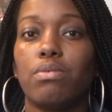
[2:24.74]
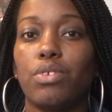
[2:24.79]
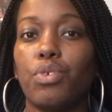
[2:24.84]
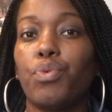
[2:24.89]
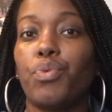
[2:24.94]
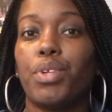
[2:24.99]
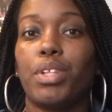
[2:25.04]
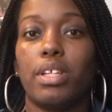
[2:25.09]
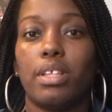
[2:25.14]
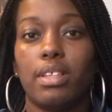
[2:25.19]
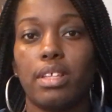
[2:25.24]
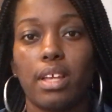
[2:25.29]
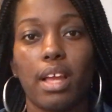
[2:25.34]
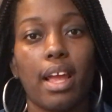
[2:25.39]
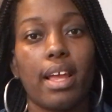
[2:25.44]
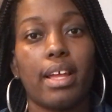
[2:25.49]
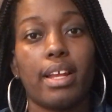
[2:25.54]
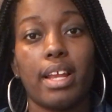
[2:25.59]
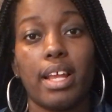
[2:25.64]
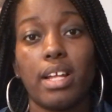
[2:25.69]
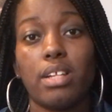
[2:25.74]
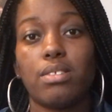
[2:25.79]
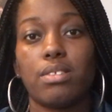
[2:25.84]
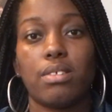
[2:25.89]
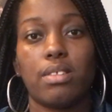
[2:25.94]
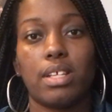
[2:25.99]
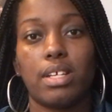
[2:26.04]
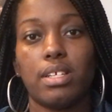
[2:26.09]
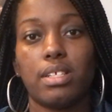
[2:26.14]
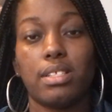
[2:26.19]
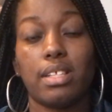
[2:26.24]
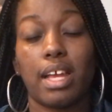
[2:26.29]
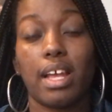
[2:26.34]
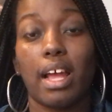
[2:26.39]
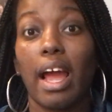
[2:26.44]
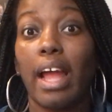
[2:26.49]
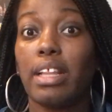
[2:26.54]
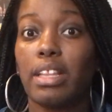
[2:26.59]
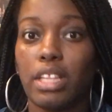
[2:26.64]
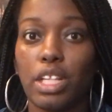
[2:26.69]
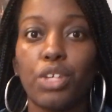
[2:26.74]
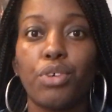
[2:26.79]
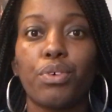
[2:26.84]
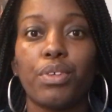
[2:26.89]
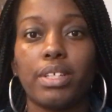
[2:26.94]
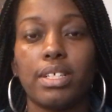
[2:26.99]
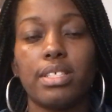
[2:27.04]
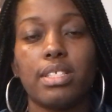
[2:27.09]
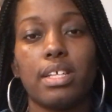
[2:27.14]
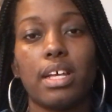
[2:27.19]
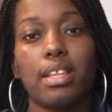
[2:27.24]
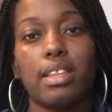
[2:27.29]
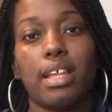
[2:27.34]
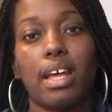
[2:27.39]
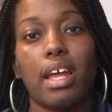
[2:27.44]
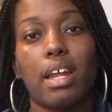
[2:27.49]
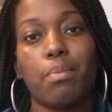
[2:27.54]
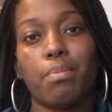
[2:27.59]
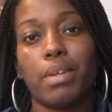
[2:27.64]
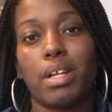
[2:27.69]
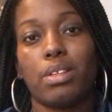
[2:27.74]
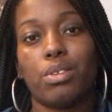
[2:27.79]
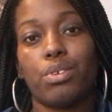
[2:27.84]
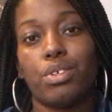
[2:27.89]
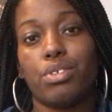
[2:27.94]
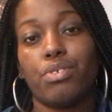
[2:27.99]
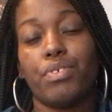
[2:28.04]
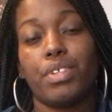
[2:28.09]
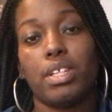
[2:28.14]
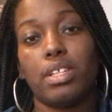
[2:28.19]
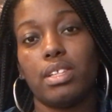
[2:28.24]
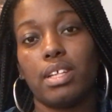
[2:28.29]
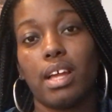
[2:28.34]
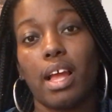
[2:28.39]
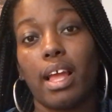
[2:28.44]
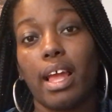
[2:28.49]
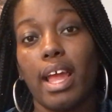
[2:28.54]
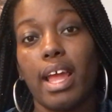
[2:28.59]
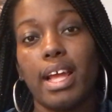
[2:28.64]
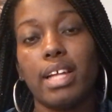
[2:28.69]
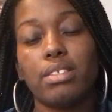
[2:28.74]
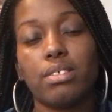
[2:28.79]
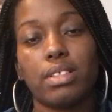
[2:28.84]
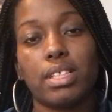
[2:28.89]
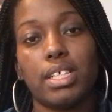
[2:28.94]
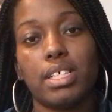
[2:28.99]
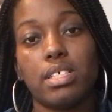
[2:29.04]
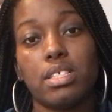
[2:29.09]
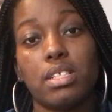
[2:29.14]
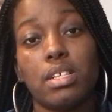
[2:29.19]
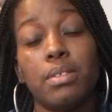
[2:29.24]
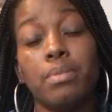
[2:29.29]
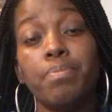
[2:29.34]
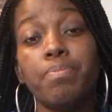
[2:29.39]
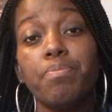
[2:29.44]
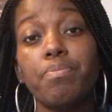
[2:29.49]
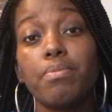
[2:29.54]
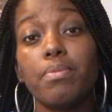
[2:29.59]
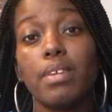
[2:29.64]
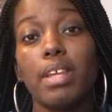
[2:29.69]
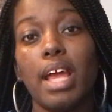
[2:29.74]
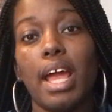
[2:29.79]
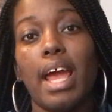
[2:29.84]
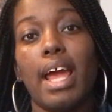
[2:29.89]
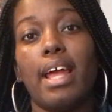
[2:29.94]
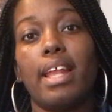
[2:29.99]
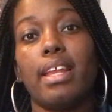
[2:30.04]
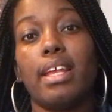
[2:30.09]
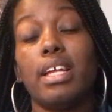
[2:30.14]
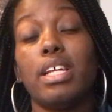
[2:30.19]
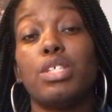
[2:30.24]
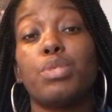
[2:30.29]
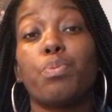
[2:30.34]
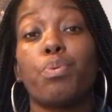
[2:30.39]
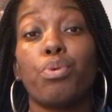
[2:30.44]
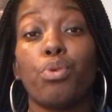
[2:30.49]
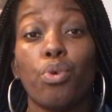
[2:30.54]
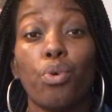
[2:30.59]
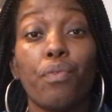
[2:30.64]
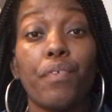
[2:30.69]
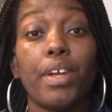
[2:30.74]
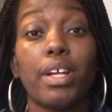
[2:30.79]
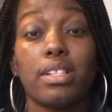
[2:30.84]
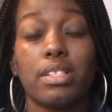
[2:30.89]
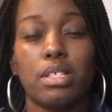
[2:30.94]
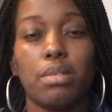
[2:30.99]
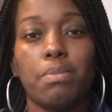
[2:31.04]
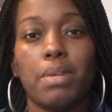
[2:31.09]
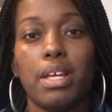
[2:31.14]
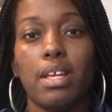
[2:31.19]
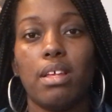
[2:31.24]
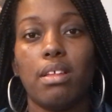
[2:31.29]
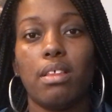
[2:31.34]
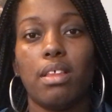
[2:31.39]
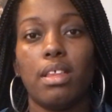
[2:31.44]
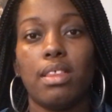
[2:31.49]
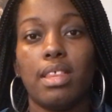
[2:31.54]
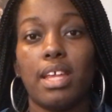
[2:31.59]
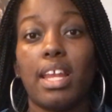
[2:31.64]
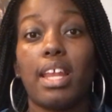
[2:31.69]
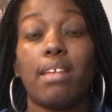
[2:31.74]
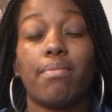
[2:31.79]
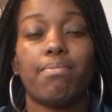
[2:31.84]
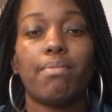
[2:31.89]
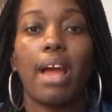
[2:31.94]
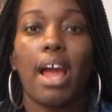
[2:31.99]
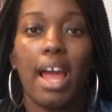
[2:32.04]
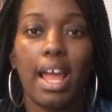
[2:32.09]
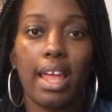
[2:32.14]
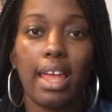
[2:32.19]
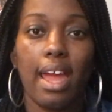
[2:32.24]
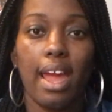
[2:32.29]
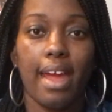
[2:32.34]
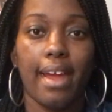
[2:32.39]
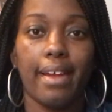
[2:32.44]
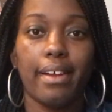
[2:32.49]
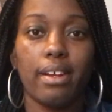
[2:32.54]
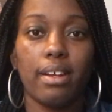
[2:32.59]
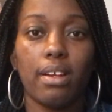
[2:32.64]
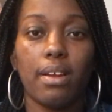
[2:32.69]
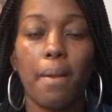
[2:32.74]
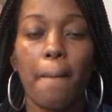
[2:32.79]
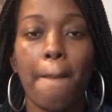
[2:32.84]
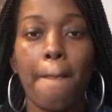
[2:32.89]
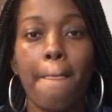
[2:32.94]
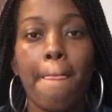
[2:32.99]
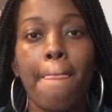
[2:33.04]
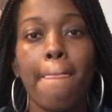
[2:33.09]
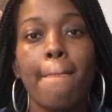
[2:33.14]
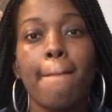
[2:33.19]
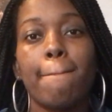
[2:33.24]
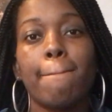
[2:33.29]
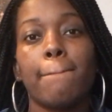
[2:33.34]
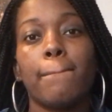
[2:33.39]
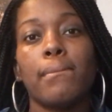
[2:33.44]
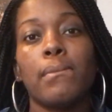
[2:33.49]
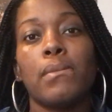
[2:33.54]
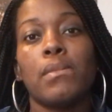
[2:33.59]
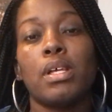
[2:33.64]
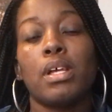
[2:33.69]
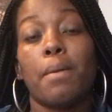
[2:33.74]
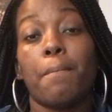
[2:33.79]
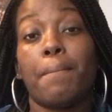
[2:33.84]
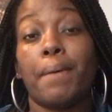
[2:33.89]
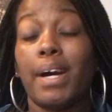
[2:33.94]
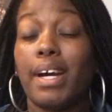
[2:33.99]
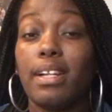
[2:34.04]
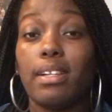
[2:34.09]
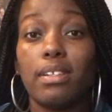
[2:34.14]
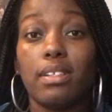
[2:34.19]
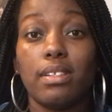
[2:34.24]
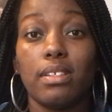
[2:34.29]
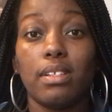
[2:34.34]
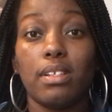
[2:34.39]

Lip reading: you really think I can handle this? Like, I literally said that. I'm like, Lord, you really think I can handle this? And he's proving to me that I can. But